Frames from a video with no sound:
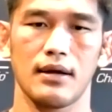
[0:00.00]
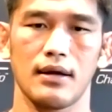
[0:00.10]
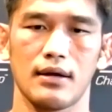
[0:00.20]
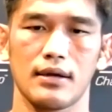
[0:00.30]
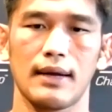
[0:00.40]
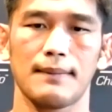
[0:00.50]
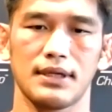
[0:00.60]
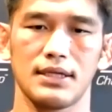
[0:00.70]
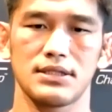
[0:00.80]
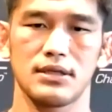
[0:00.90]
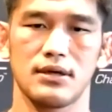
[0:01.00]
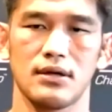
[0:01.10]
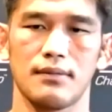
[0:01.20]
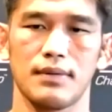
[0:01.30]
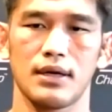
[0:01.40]
competition, you
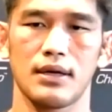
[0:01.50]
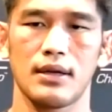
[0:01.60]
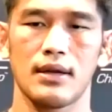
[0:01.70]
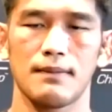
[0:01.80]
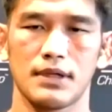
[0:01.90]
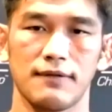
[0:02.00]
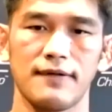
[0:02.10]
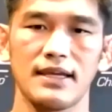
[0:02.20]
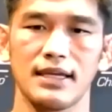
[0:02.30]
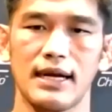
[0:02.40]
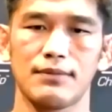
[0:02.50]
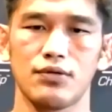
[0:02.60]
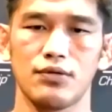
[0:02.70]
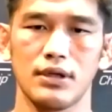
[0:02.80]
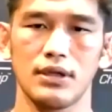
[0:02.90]
know. But the fight that I'm
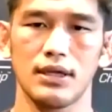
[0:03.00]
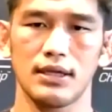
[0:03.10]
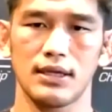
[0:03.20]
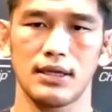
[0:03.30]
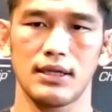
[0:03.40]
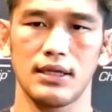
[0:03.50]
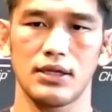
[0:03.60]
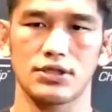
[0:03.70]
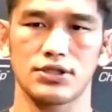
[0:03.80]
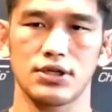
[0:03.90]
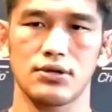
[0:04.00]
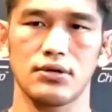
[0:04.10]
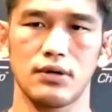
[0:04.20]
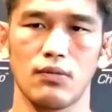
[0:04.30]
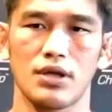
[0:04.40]
doing in the circle,
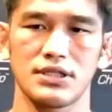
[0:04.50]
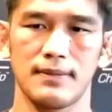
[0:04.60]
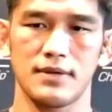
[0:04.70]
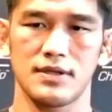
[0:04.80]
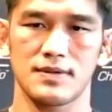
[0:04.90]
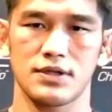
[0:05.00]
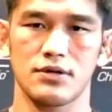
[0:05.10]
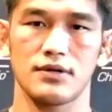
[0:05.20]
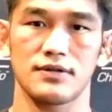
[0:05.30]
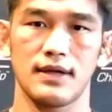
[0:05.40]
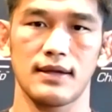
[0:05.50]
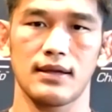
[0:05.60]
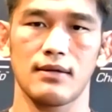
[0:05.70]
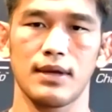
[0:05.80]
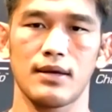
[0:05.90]
in the ONE Championship circle, is nothing
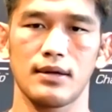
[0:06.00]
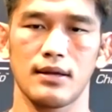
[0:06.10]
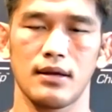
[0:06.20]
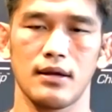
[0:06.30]
compared to the